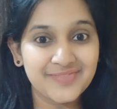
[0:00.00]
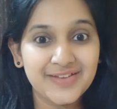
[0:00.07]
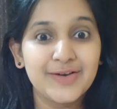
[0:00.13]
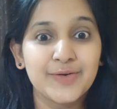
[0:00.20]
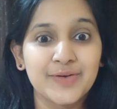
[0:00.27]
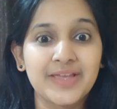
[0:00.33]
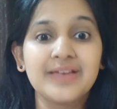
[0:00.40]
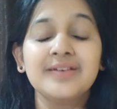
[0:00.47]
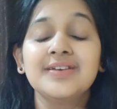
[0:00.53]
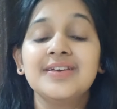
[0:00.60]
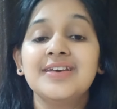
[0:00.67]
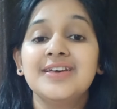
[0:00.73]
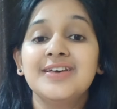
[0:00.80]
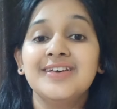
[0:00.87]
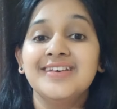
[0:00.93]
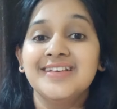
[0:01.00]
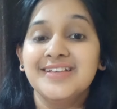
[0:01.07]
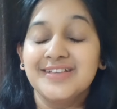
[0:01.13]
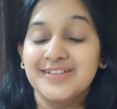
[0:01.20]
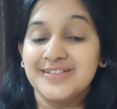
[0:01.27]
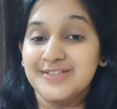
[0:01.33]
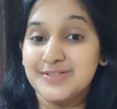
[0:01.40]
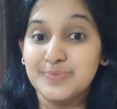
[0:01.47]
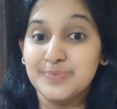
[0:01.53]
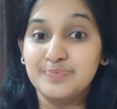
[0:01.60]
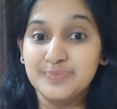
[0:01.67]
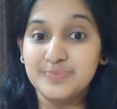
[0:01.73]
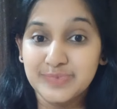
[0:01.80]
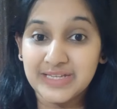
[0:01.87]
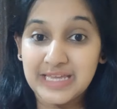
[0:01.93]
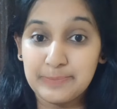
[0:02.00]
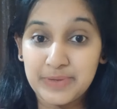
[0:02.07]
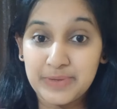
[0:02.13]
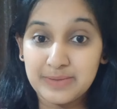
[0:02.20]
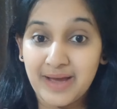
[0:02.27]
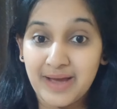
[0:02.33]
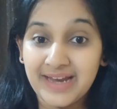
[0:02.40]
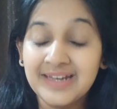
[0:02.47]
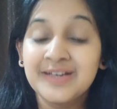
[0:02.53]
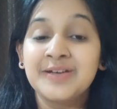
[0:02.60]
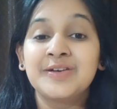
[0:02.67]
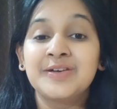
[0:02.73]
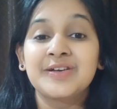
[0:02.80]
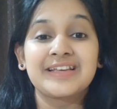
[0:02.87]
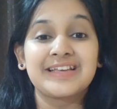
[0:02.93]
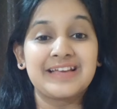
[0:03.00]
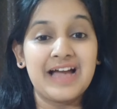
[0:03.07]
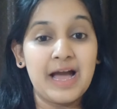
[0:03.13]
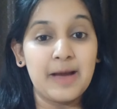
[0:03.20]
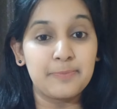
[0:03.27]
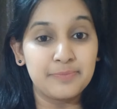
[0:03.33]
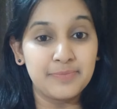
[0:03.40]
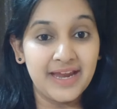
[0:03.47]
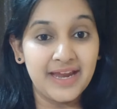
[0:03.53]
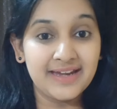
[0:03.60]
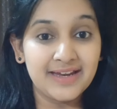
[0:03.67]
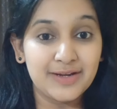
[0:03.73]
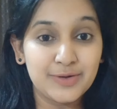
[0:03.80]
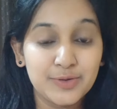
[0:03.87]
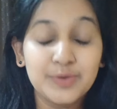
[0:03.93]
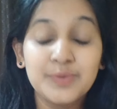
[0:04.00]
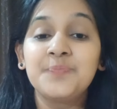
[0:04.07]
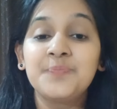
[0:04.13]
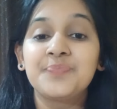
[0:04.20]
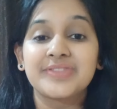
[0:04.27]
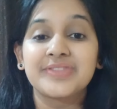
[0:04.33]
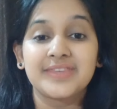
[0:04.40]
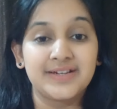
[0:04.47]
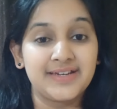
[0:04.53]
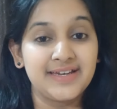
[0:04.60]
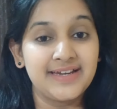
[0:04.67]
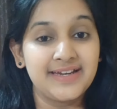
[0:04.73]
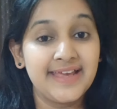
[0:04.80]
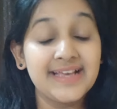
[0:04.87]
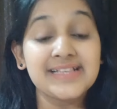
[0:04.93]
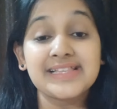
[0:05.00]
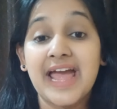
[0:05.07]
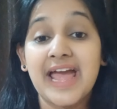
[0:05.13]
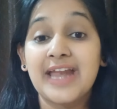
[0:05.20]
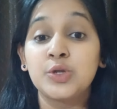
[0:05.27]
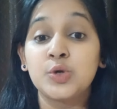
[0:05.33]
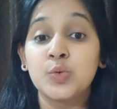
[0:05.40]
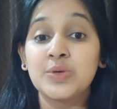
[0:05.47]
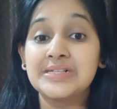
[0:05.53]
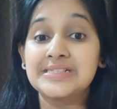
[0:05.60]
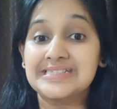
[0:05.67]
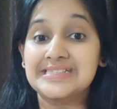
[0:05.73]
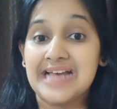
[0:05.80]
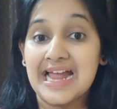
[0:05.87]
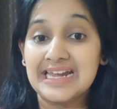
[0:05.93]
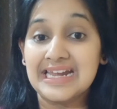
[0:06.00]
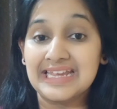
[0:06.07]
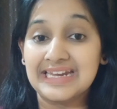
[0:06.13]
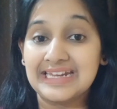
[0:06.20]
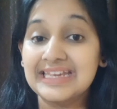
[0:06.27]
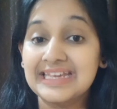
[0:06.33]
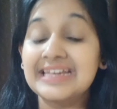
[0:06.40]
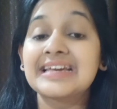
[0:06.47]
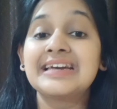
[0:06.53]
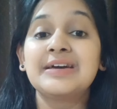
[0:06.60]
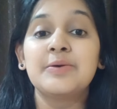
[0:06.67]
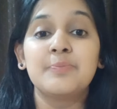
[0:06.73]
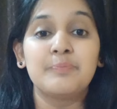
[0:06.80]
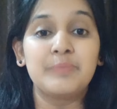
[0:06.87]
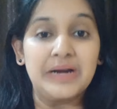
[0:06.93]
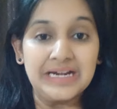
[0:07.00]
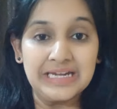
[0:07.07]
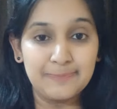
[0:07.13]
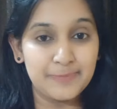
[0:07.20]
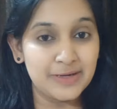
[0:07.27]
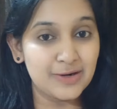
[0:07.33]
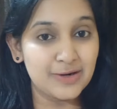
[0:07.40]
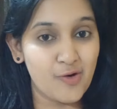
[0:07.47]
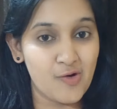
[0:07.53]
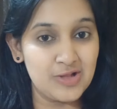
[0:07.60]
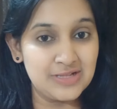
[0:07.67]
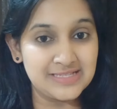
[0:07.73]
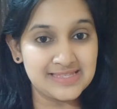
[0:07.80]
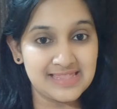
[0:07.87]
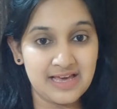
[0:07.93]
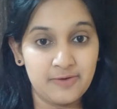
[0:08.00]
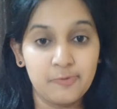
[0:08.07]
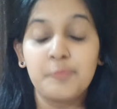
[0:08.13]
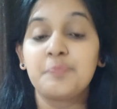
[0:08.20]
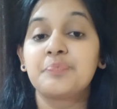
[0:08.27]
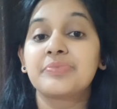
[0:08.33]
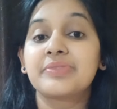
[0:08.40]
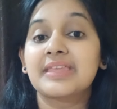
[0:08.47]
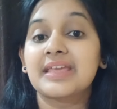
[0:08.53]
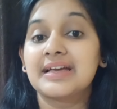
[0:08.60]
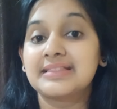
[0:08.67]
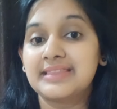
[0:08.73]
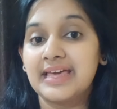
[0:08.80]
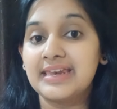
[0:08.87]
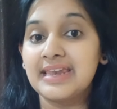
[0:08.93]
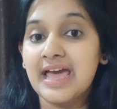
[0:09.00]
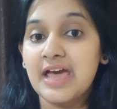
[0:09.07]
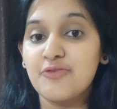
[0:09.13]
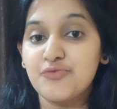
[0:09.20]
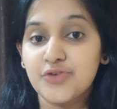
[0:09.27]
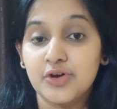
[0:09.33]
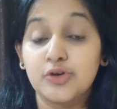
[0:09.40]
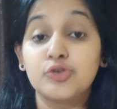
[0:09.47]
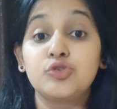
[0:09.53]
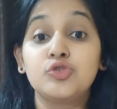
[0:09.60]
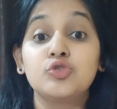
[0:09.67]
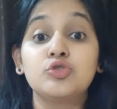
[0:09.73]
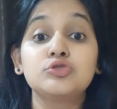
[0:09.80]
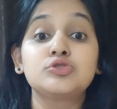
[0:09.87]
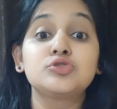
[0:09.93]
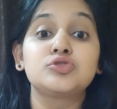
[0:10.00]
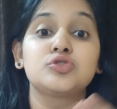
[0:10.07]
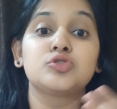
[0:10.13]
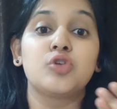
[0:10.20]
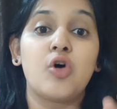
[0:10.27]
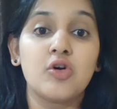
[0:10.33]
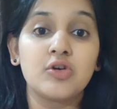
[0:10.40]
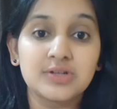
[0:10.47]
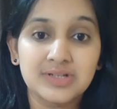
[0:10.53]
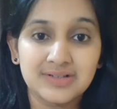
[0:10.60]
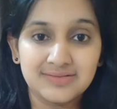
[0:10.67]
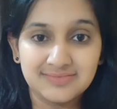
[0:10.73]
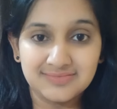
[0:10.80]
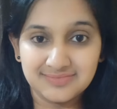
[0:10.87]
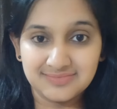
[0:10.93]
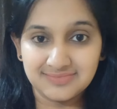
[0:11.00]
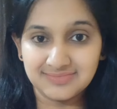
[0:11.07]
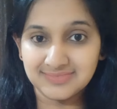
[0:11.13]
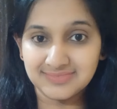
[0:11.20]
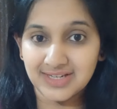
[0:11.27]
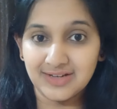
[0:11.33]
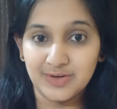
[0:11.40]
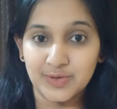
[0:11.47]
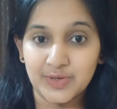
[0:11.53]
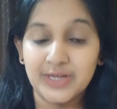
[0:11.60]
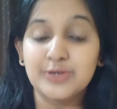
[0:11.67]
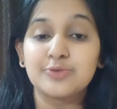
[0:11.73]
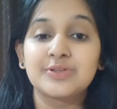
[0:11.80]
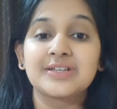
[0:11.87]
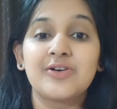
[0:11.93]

okay? Keep in mind, update it to 30 days and you will start getting multiple calls now. Then after, you talk, okay, to the